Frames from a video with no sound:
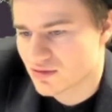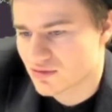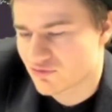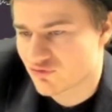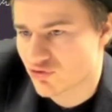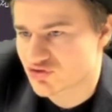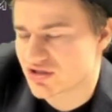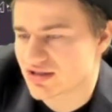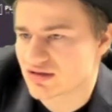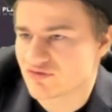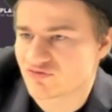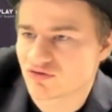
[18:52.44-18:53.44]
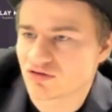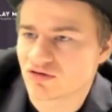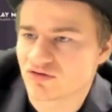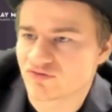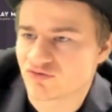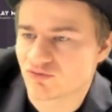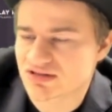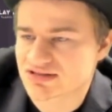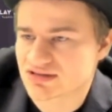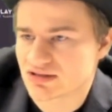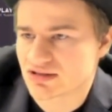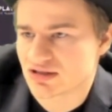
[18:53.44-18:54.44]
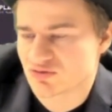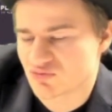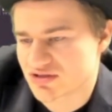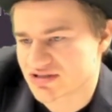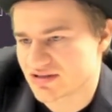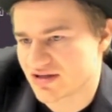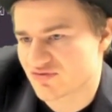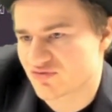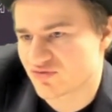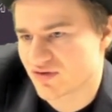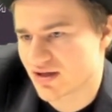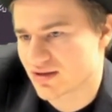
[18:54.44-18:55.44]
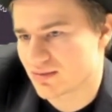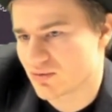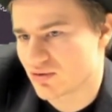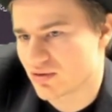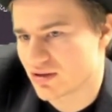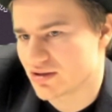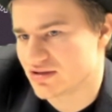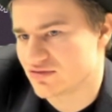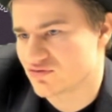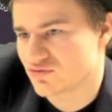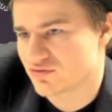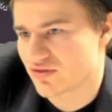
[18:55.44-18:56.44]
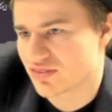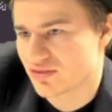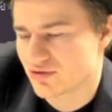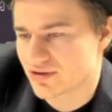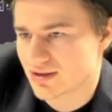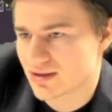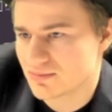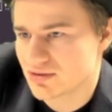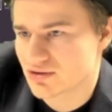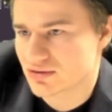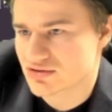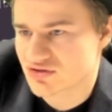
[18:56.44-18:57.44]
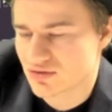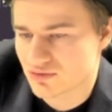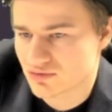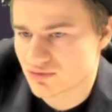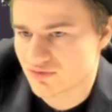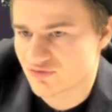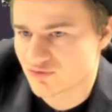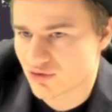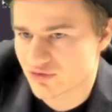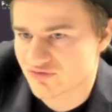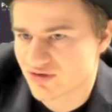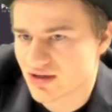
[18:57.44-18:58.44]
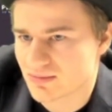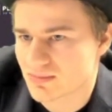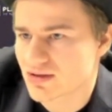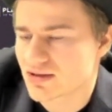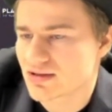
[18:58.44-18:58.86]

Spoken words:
Fortunately for Wesley, it was enough. Nakamura, he drew the third game. He also drew the fourth game.